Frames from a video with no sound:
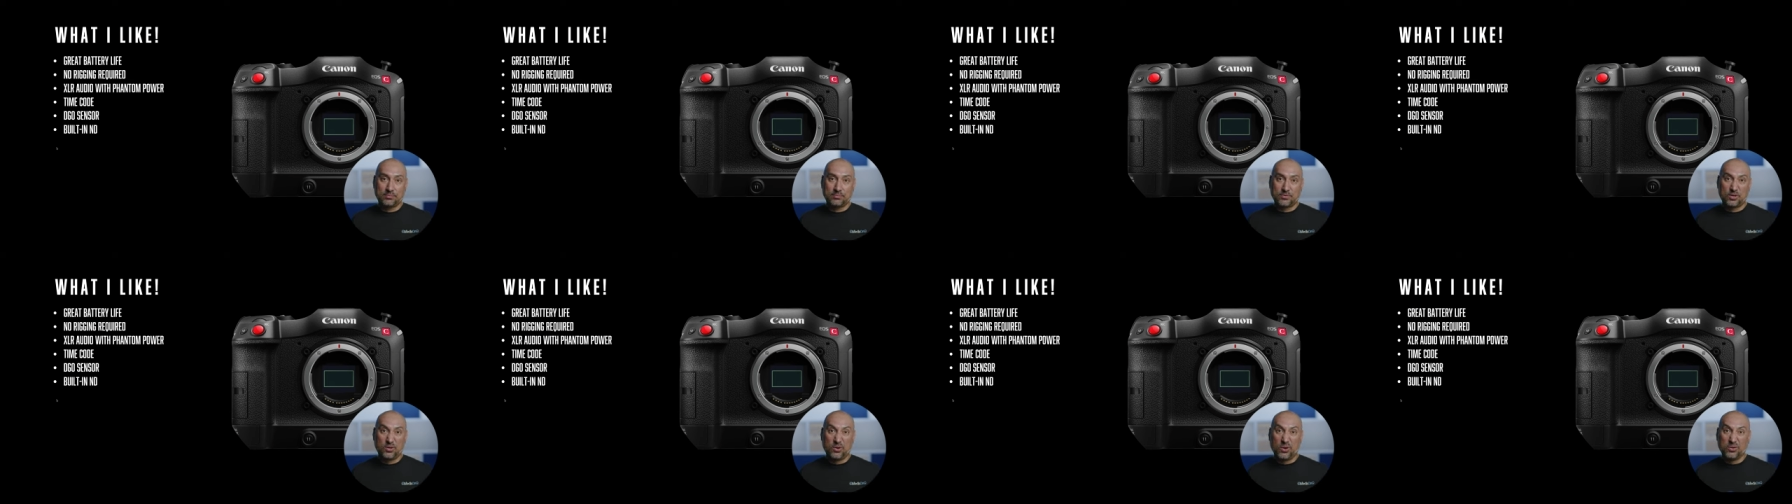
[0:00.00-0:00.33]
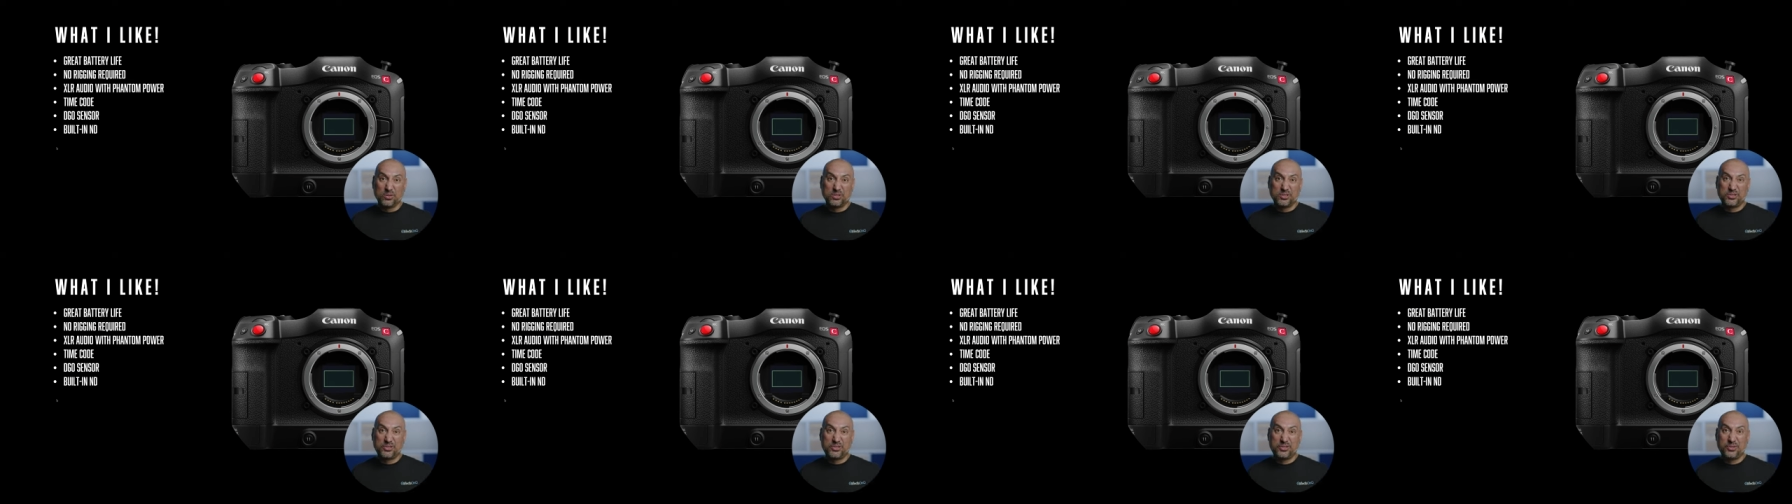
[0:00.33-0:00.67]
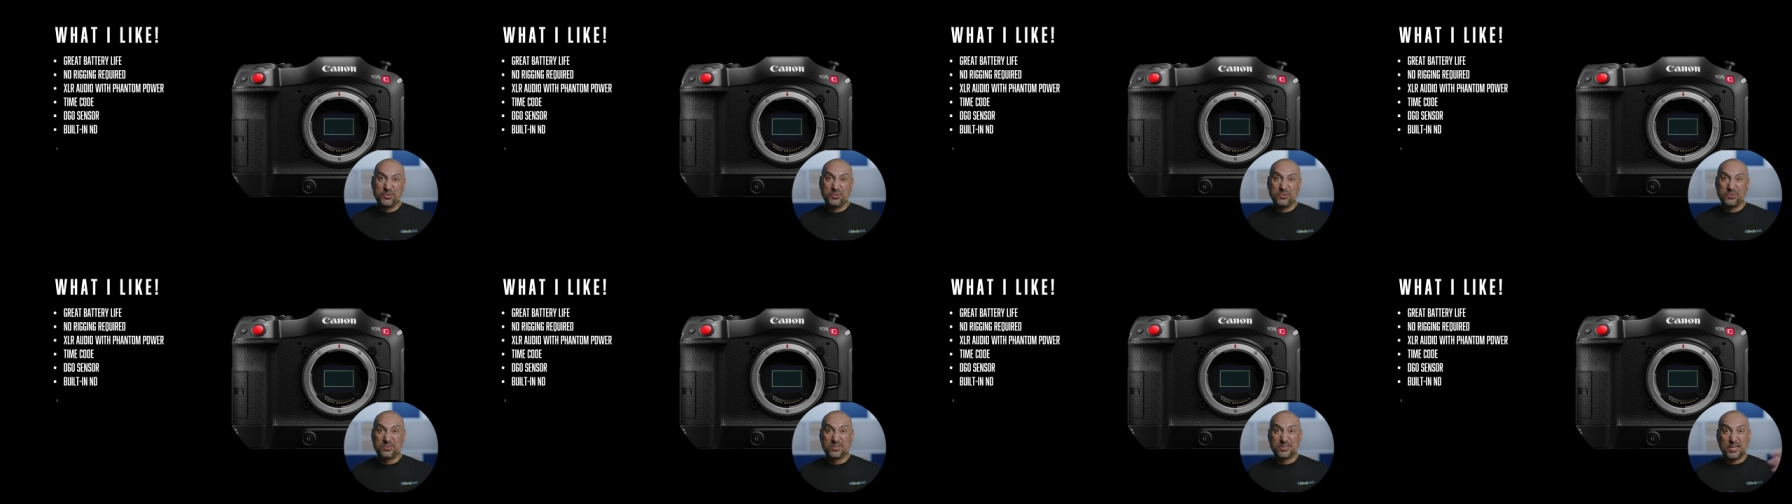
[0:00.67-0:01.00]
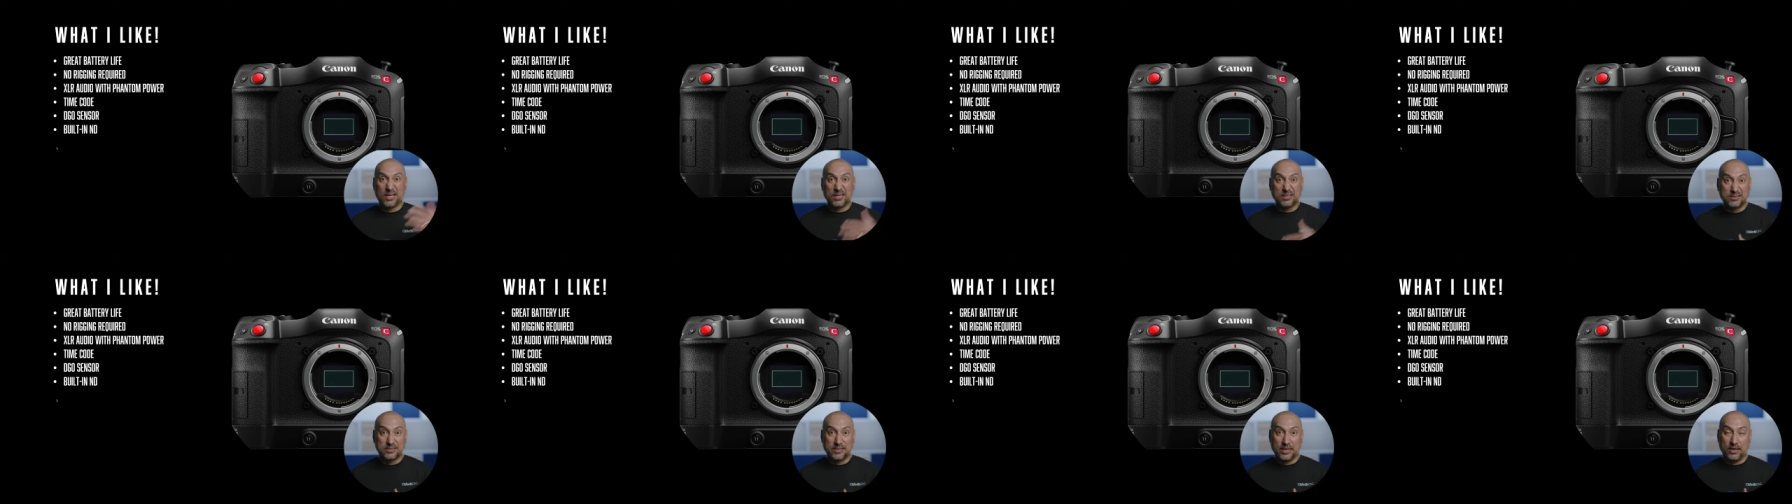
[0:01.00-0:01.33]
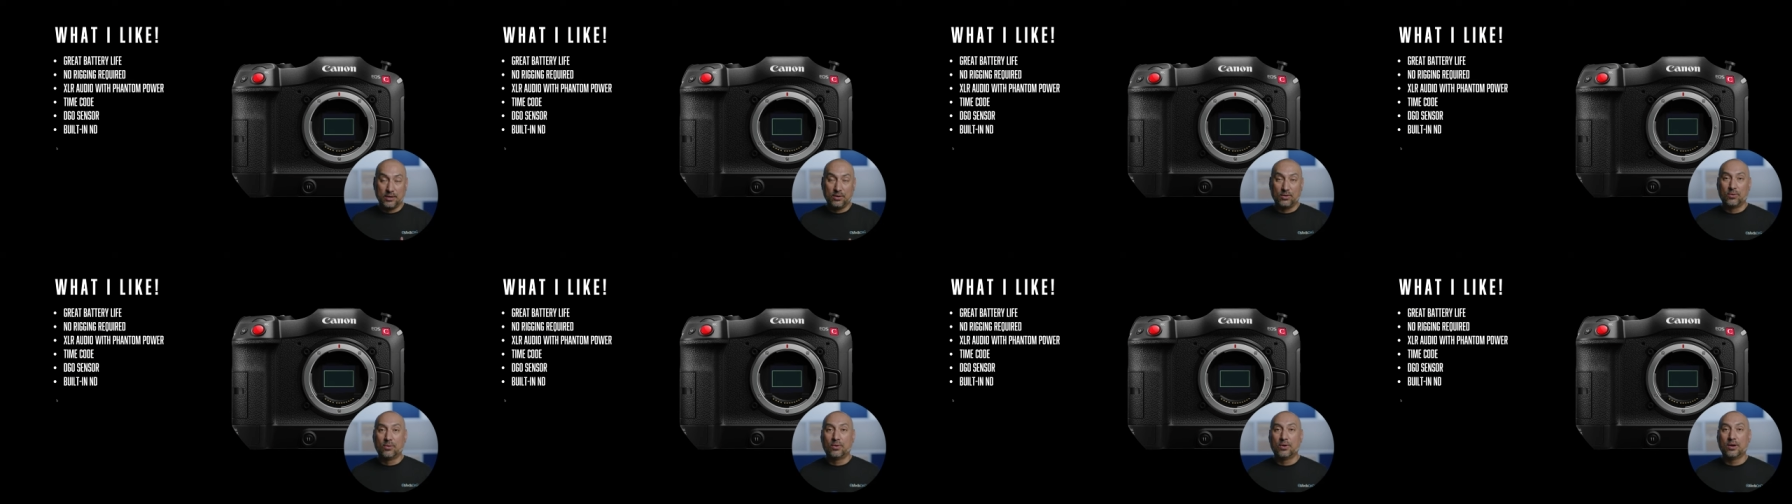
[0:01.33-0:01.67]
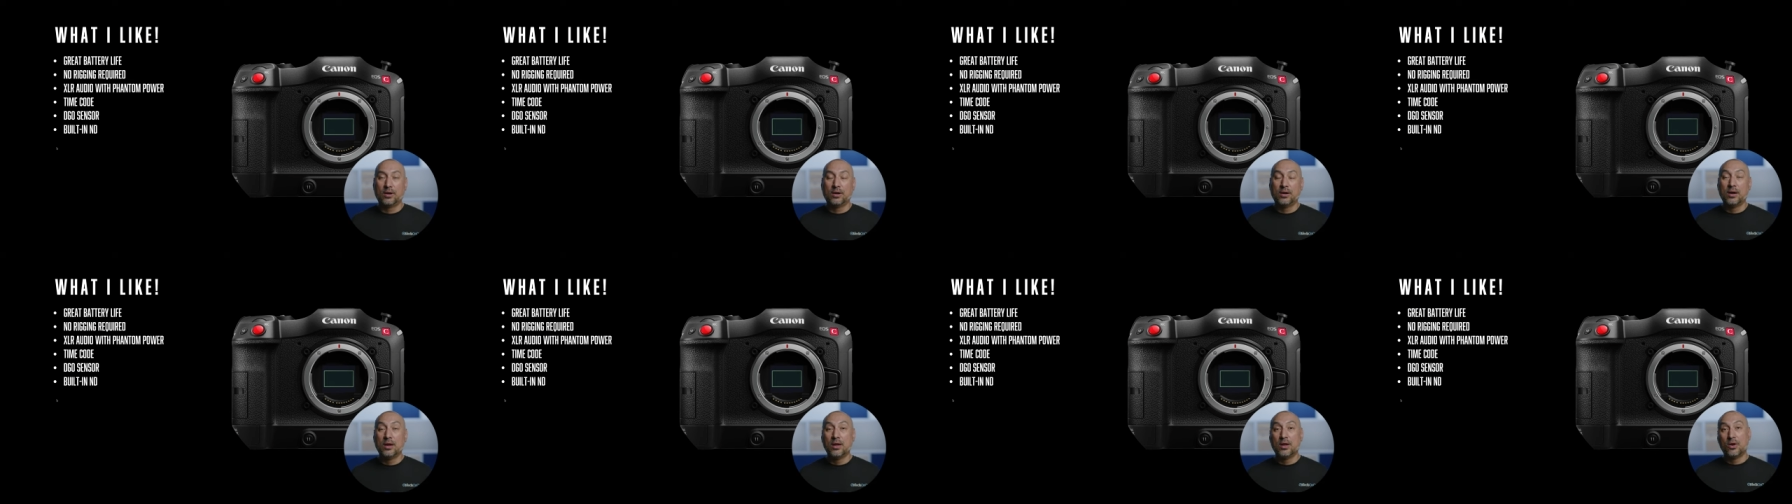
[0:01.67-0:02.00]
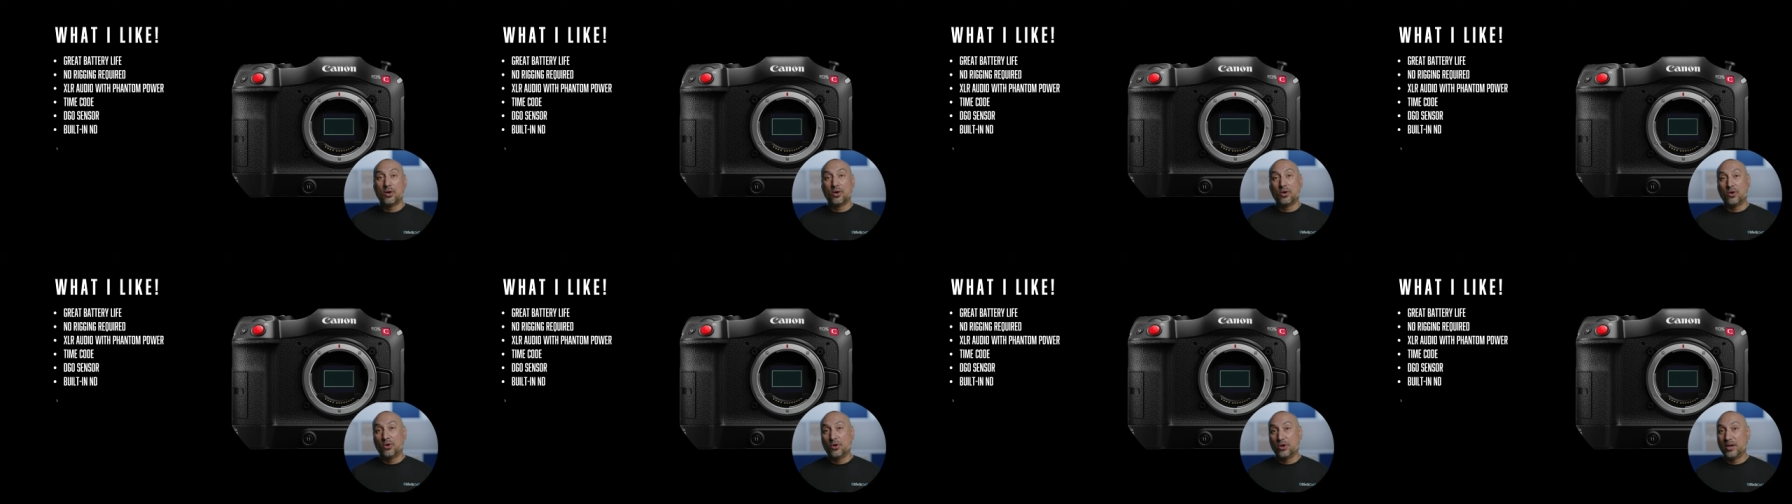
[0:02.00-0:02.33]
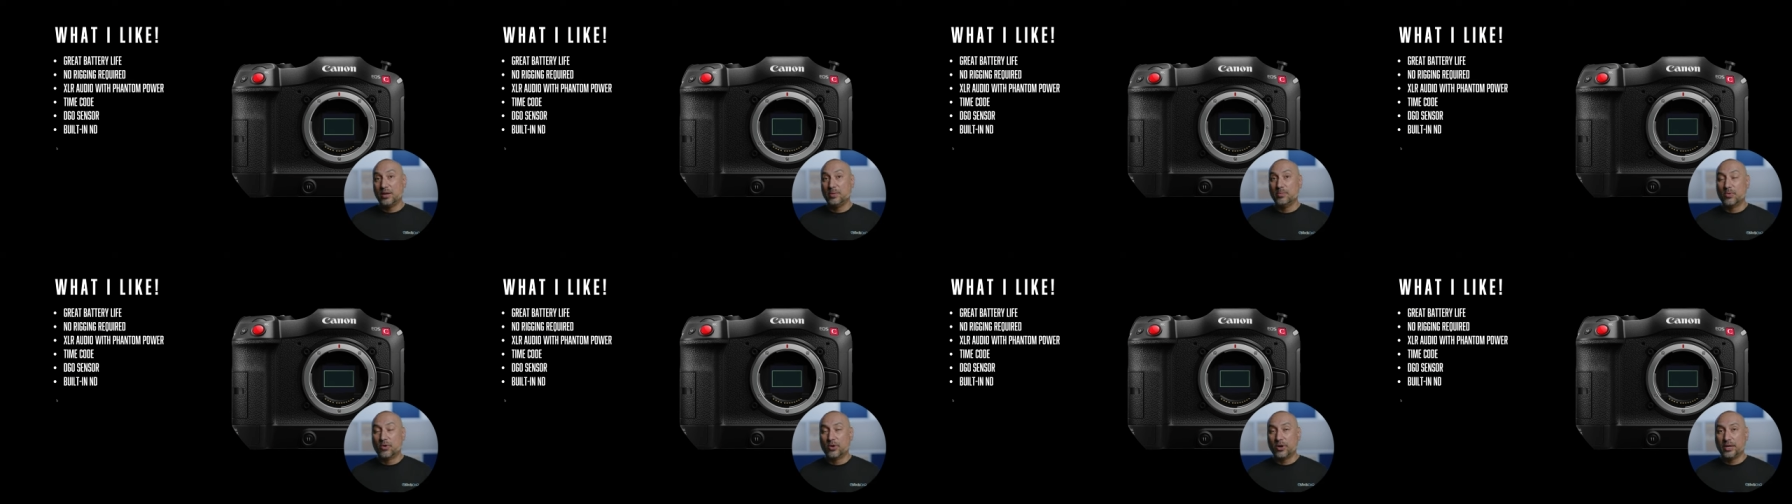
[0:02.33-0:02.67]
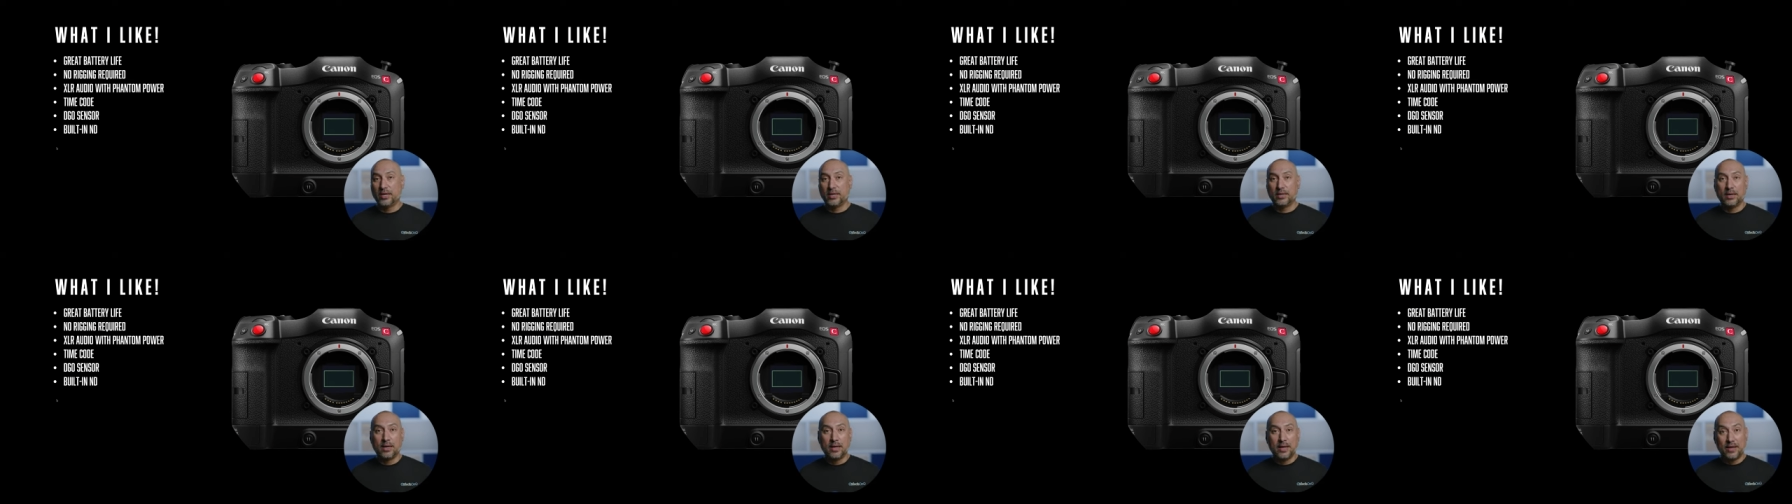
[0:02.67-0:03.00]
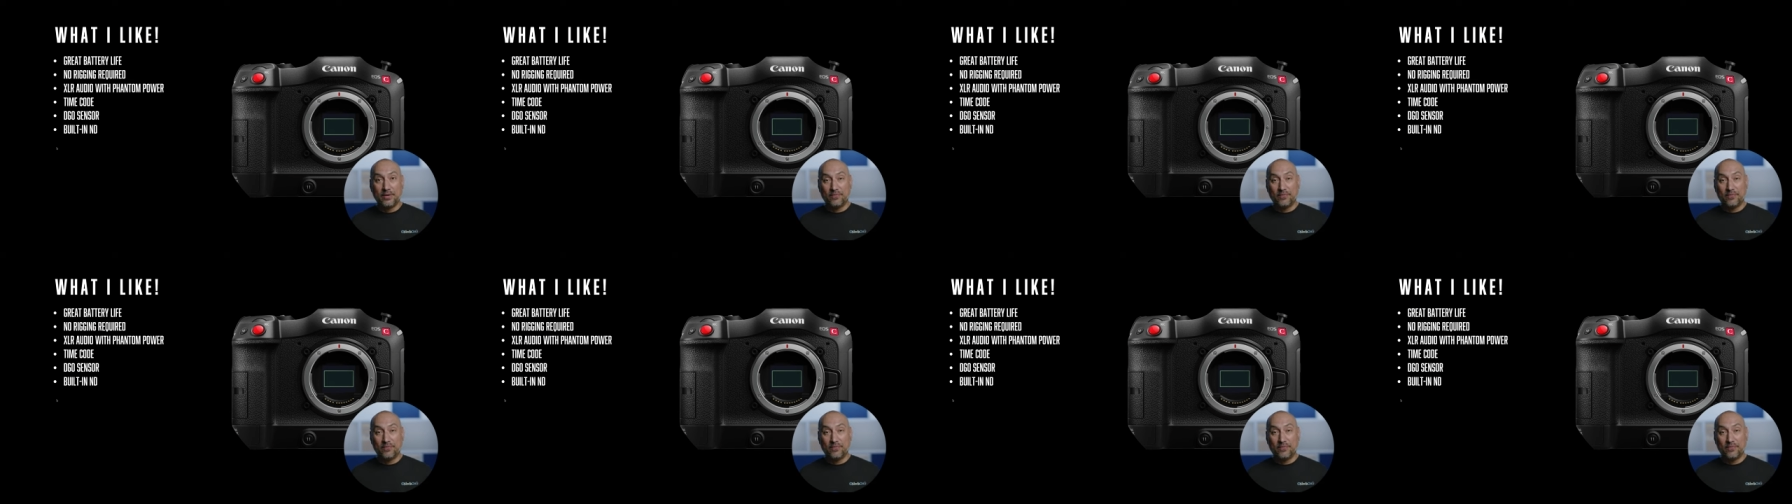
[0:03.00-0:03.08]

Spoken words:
close to sunset or early morning,